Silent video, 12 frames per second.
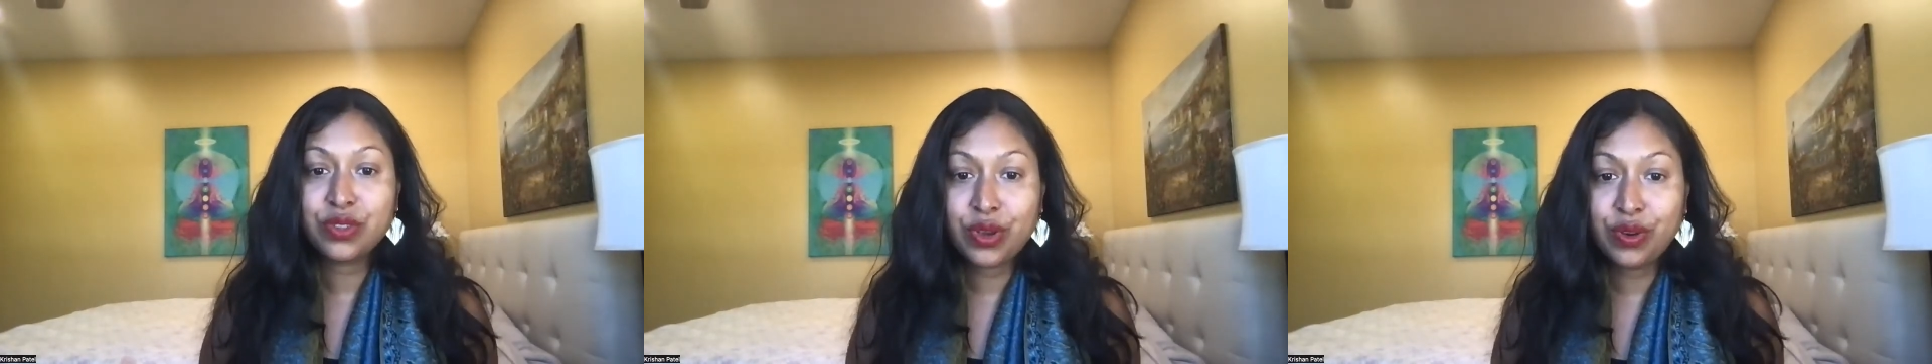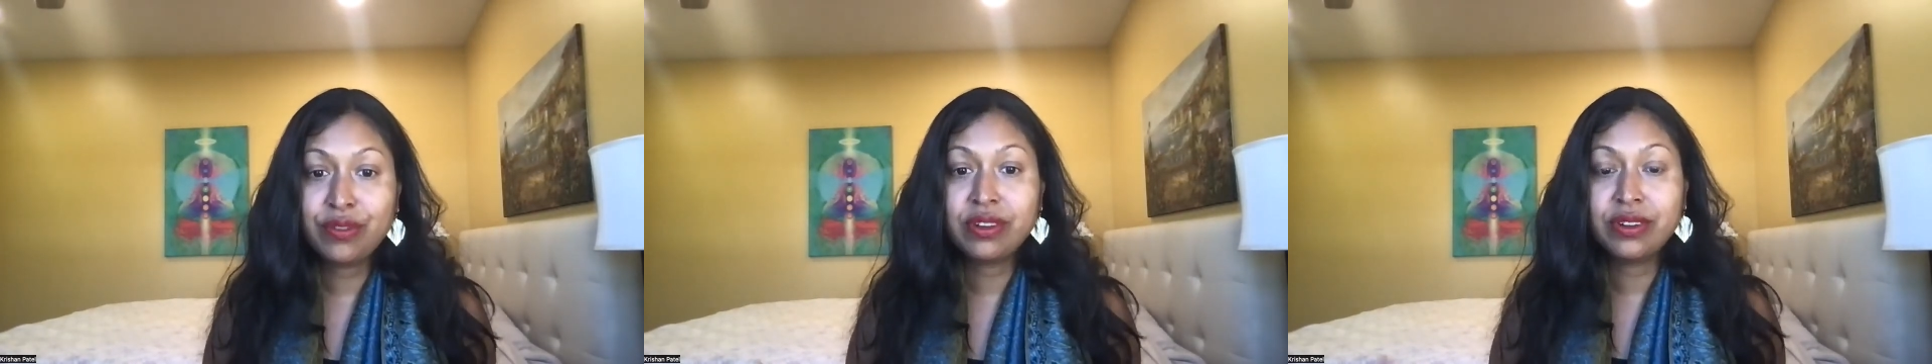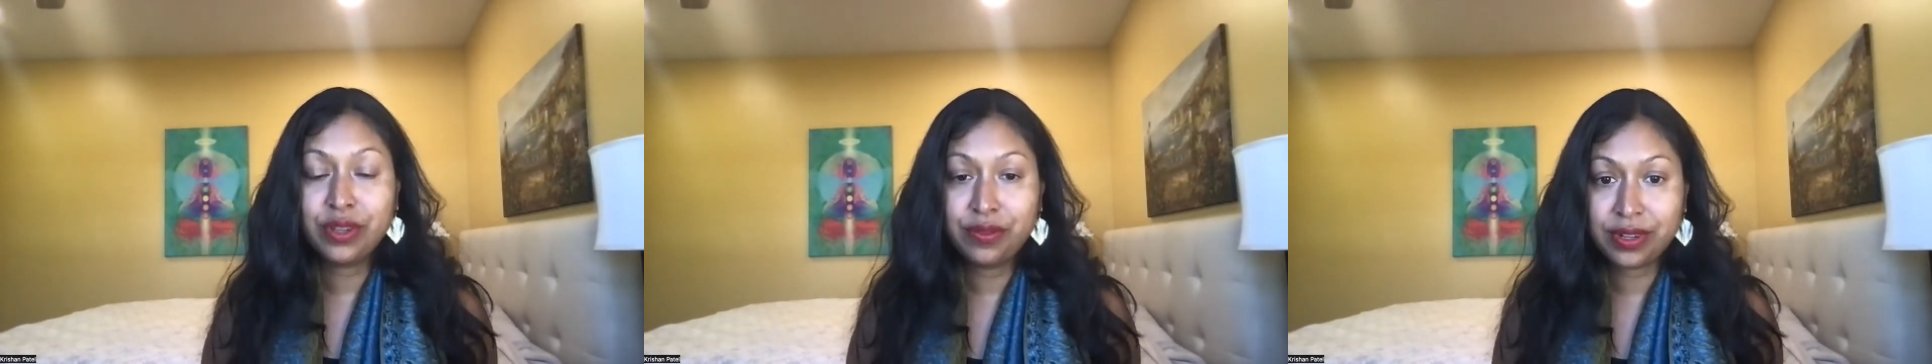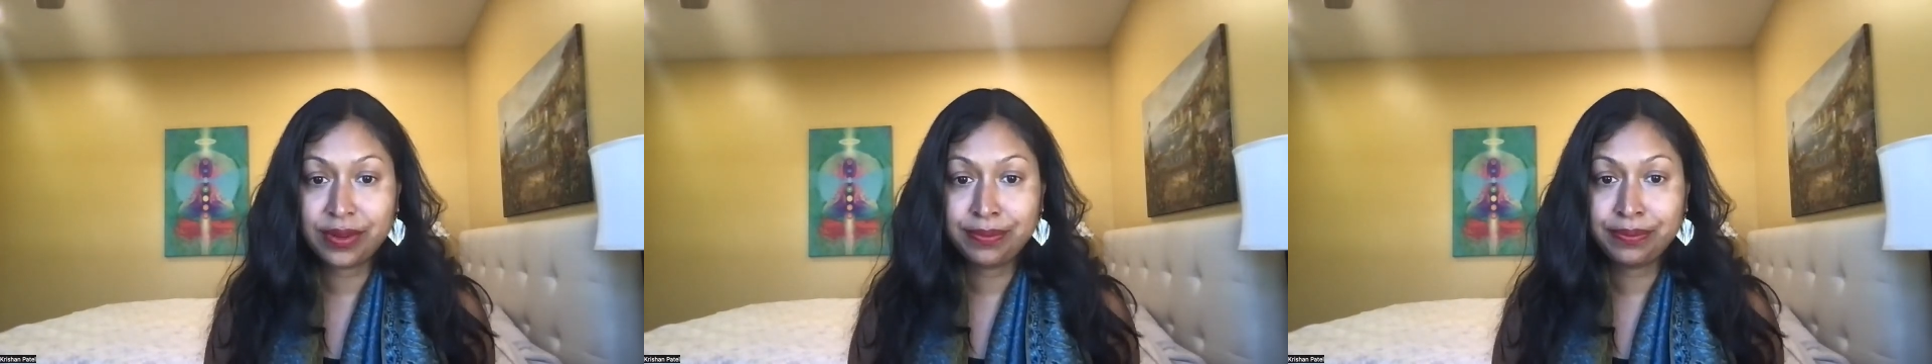over and
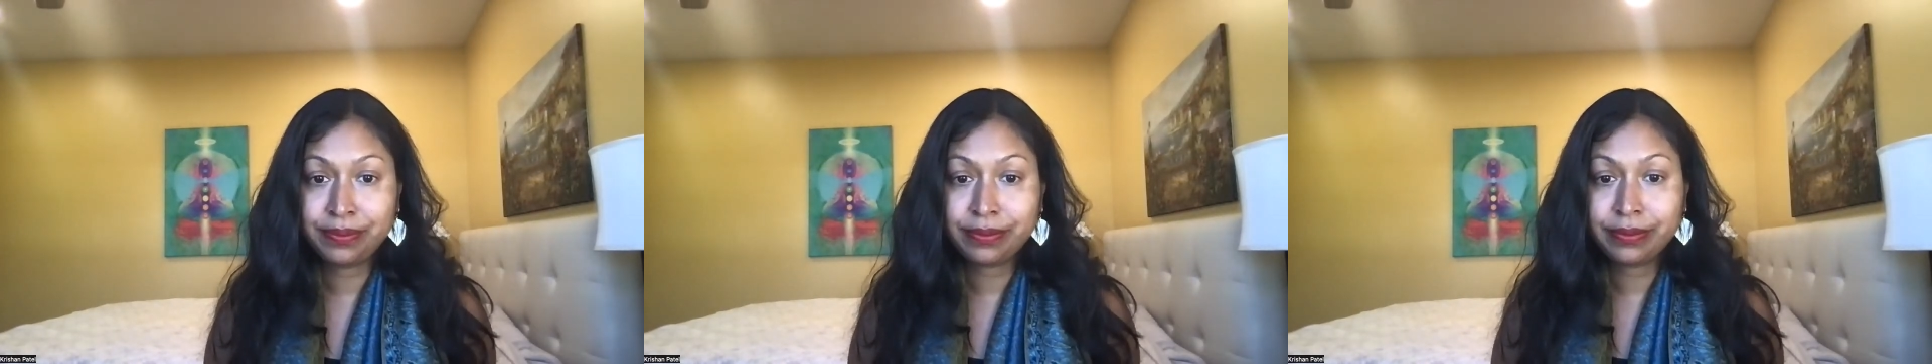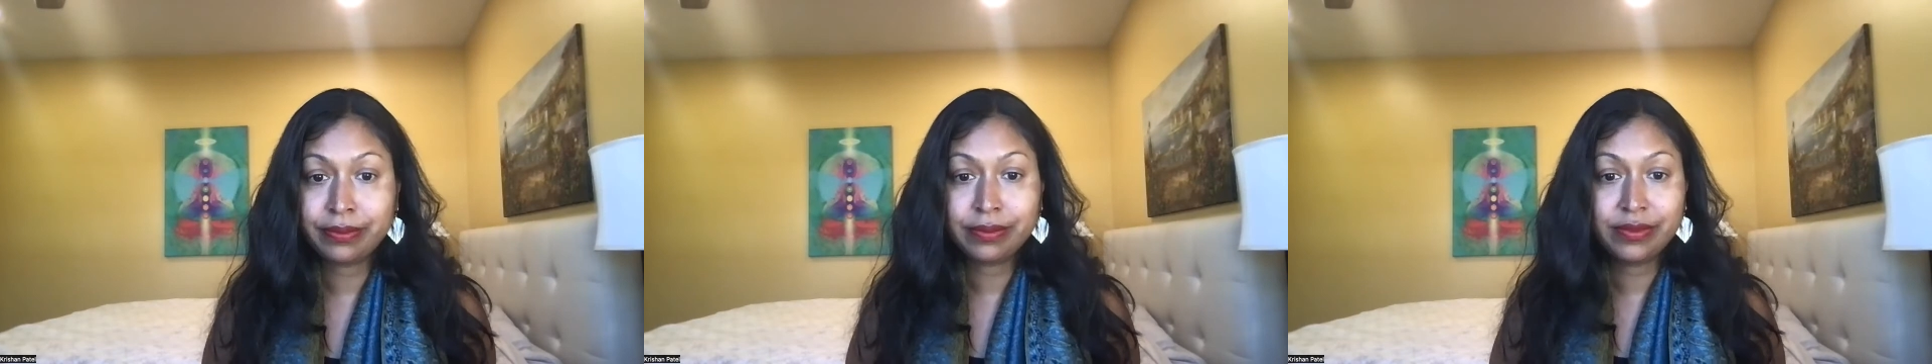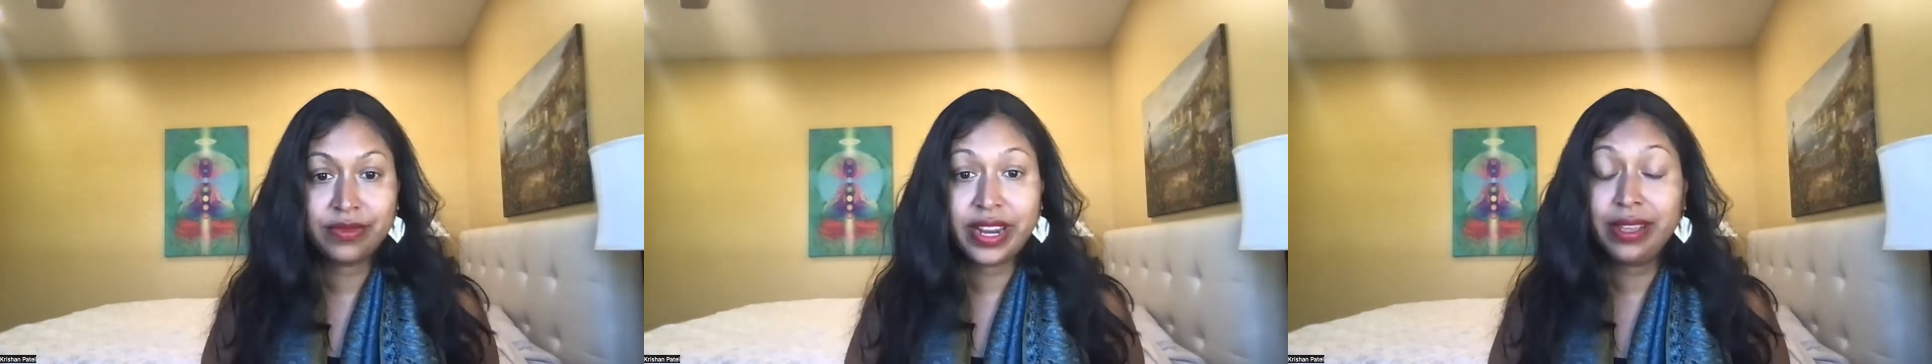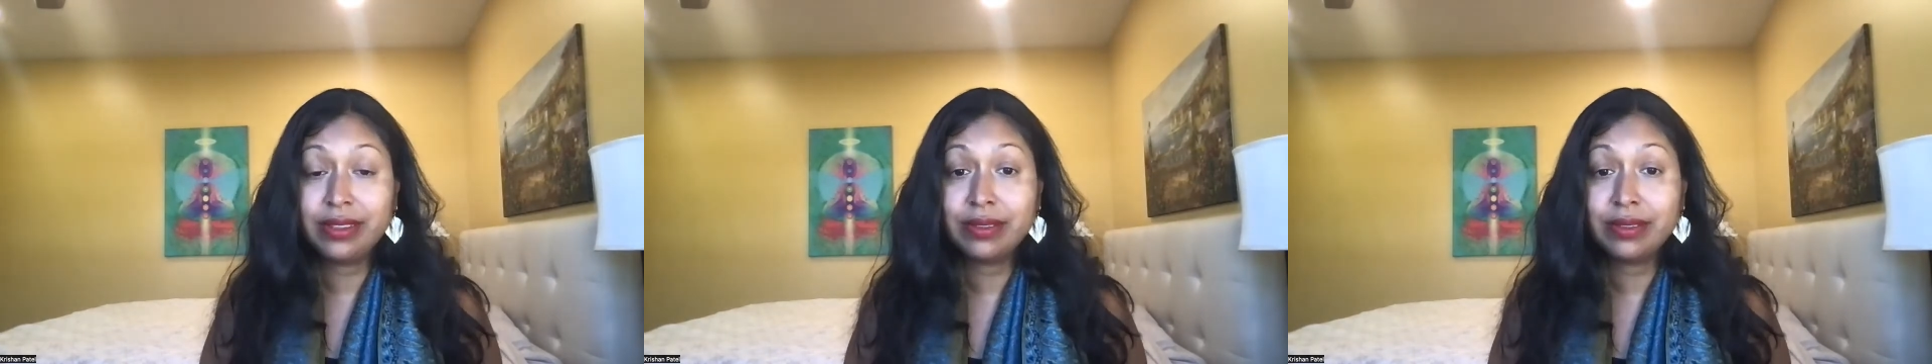over, right?